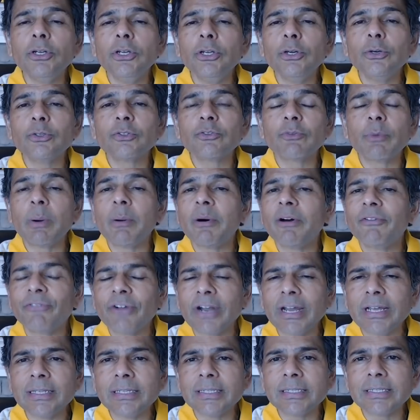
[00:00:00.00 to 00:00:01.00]
news from our
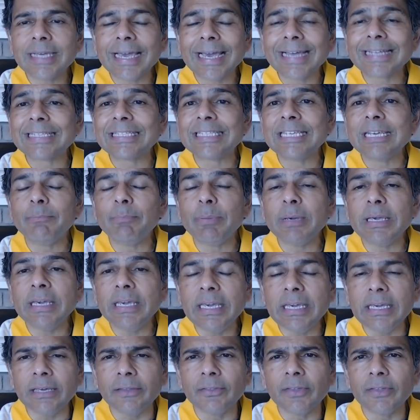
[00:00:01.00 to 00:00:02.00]
friends at
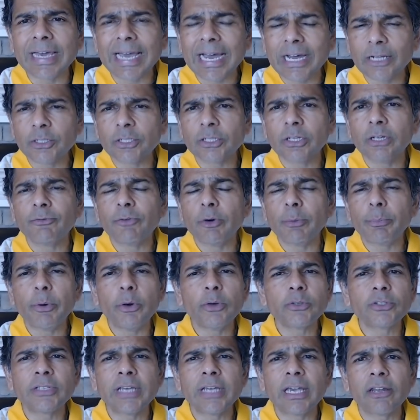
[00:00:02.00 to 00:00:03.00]
CPE, the Council for
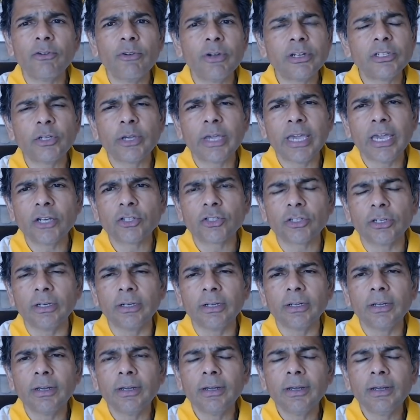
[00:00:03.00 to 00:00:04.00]
Post-Secondary Education.
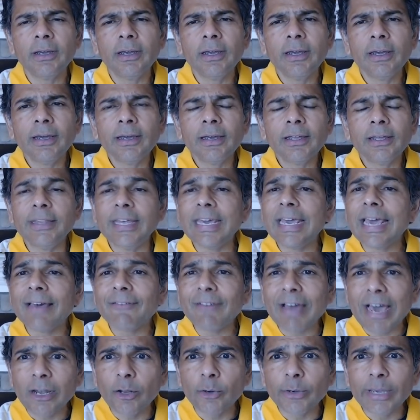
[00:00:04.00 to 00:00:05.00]
They
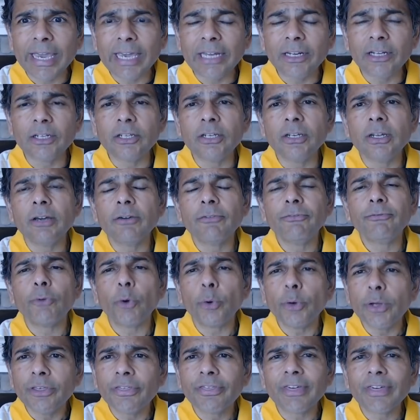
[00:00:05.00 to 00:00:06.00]
have allocated
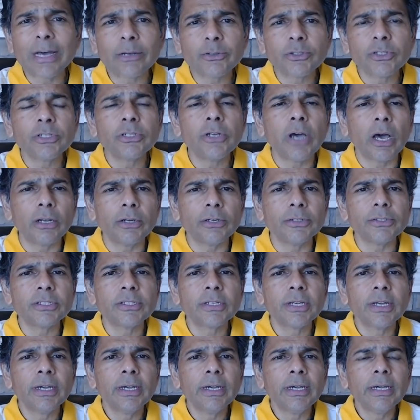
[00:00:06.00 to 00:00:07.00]
$40,000
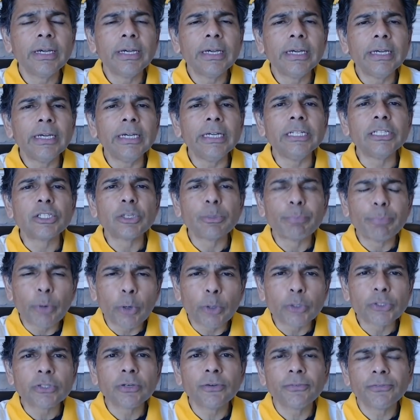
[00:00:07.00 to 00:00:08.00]
in
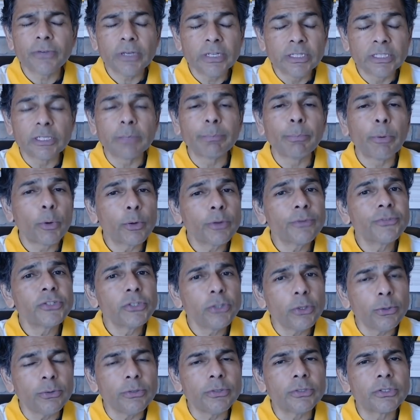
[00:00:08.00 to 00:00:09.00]
support of
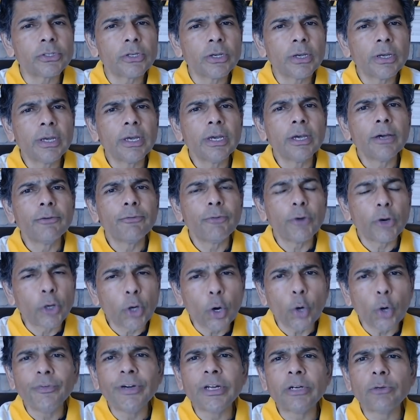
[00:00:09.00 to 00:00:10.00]
students for
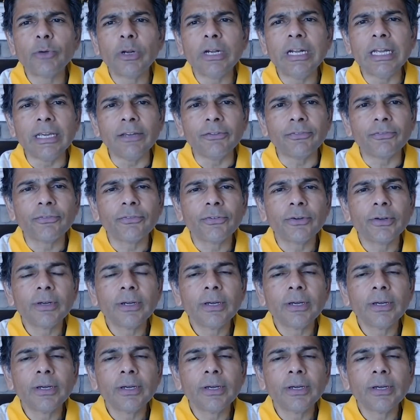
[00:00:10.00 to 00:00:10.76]
COVID relief.